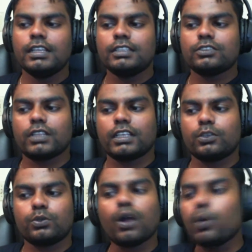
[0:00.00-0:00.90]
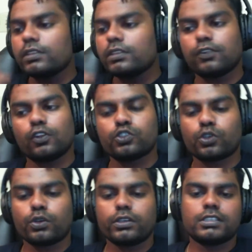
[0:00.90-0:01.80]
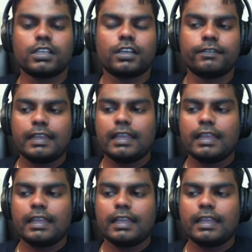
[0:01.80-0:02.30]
so like it would always fall short of stuff.